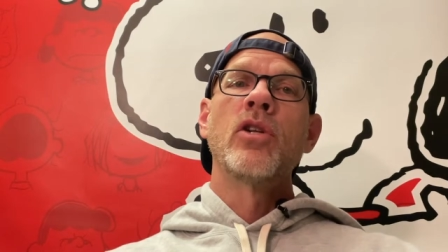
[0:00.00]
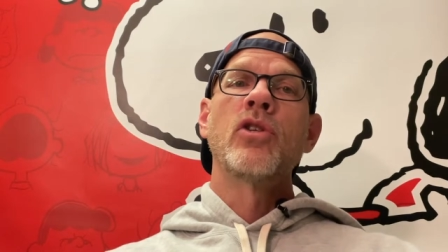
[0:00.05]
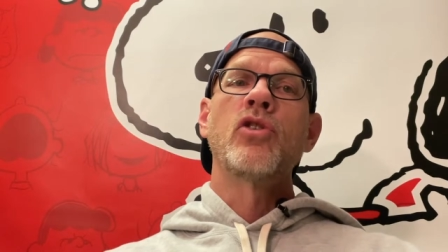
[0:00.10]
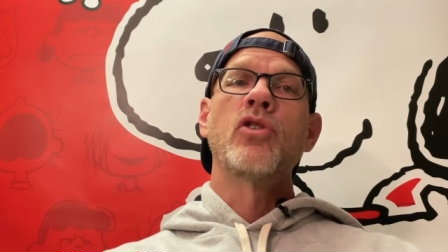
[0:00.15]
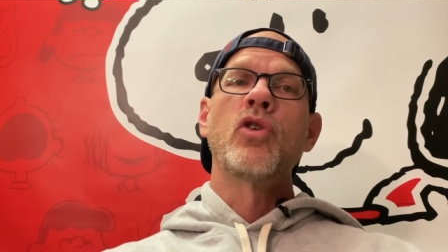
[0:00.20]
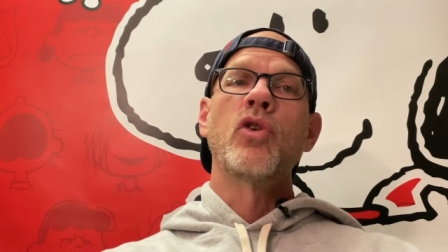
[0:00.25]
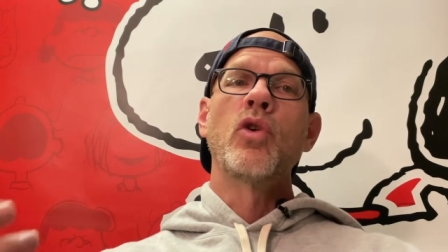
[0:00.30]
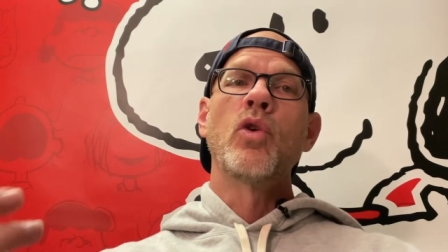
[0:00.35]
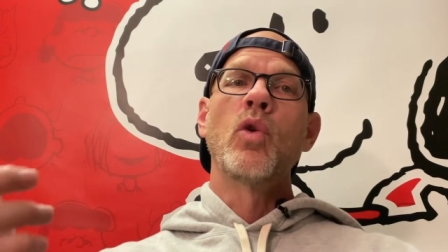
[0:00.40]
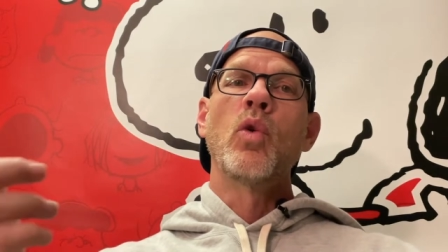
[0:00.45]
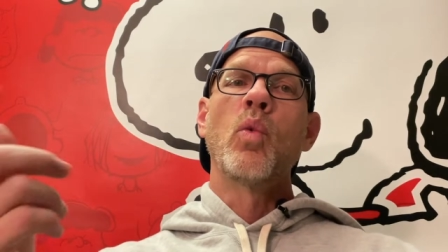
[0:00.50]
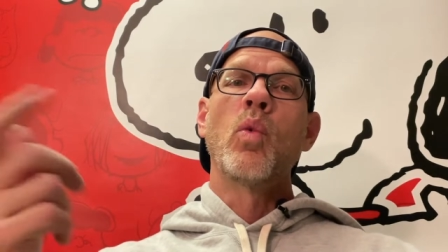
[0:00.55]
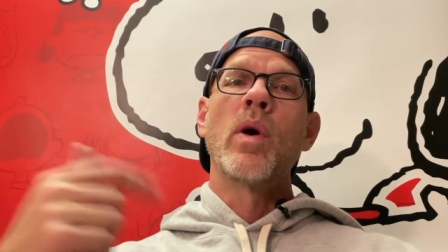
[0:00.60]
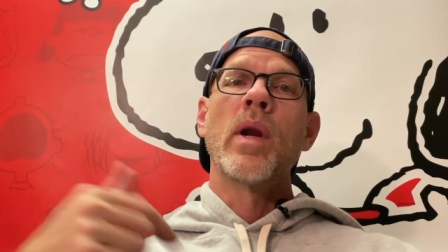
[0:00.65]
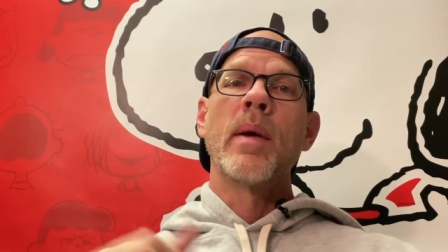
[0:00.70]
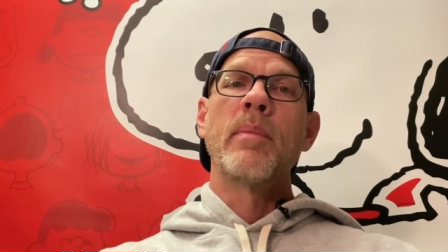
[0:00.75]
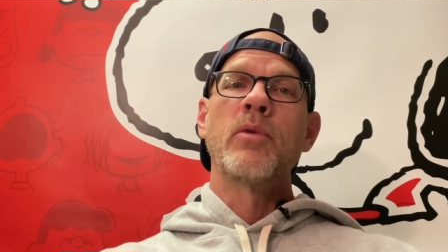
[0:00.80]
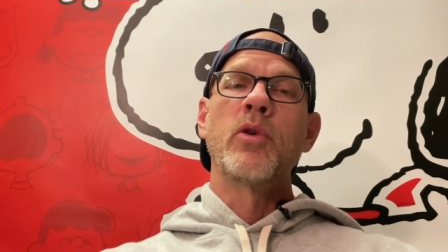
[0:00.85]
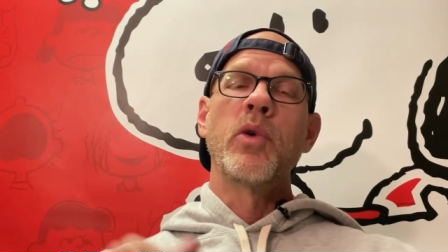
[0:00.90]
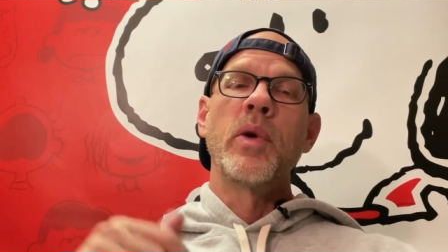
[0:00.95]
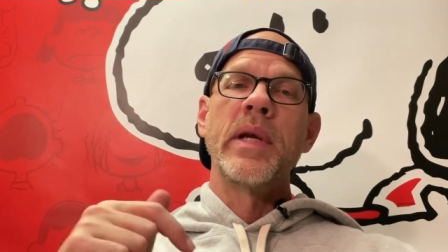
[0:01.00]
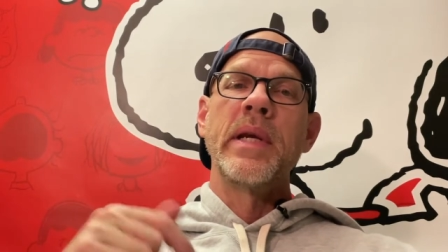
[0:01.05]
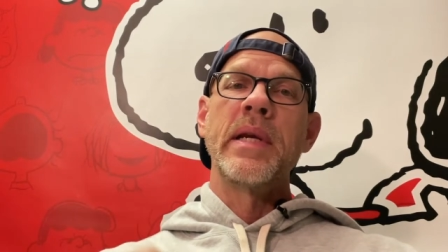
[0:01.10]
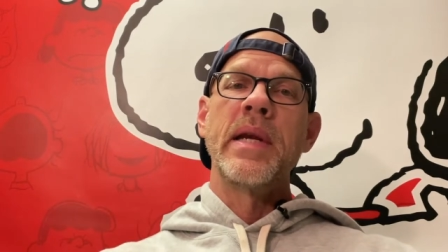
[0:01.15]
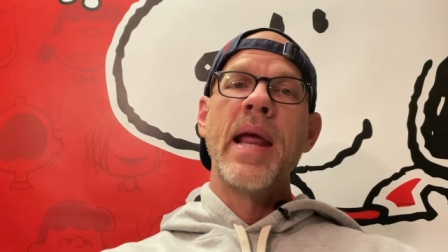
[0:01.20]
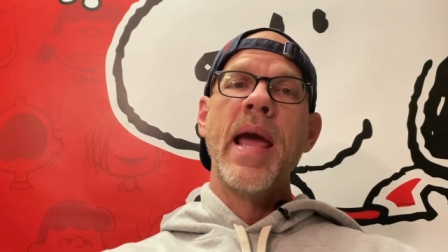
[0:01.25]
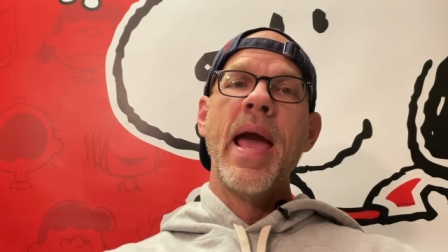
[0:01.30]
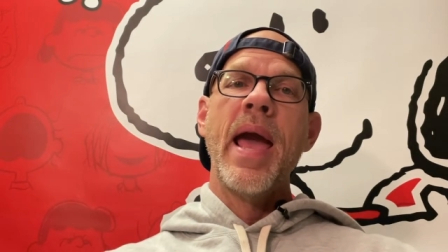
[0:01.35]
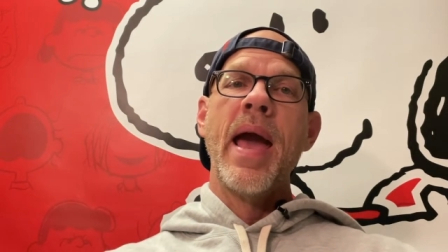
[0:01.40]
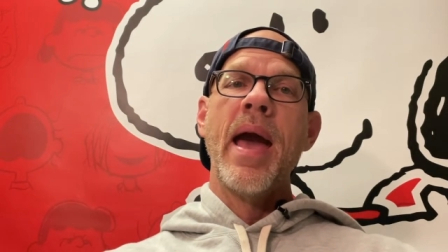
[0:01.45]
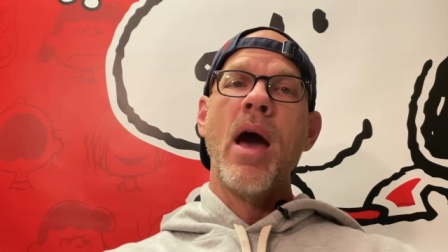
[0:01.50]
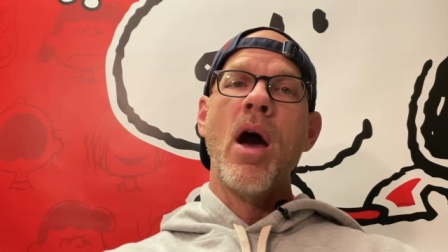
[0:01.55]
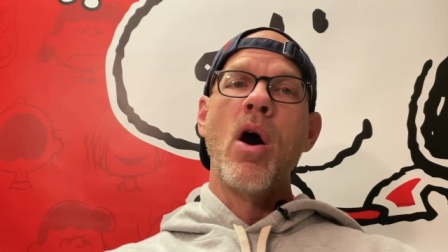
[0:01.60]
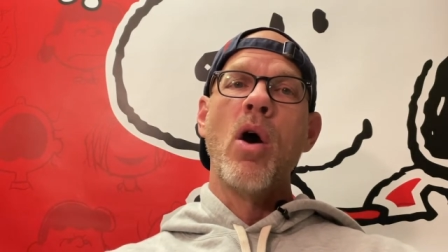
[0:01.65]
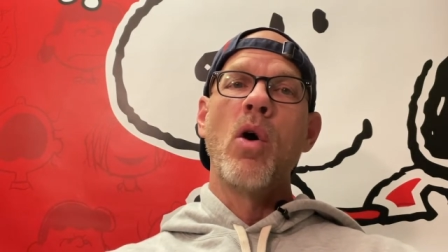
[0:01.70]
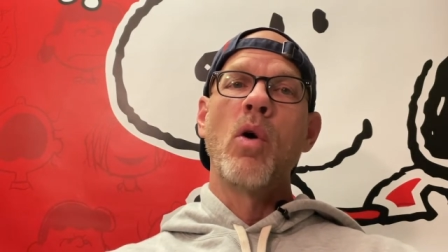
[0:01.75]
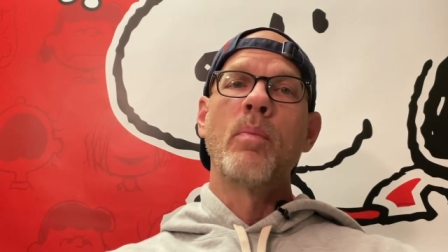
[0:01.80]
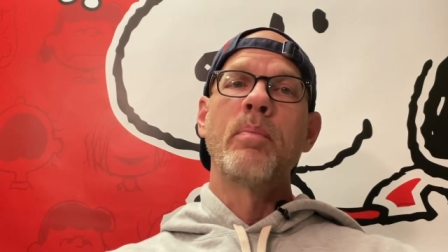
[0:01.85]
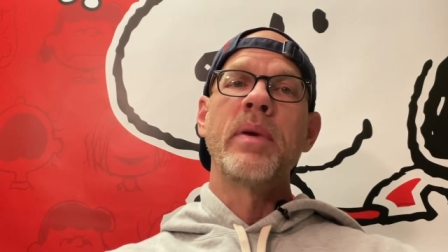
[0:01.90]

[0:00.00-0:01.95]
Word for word: to what I'm doing now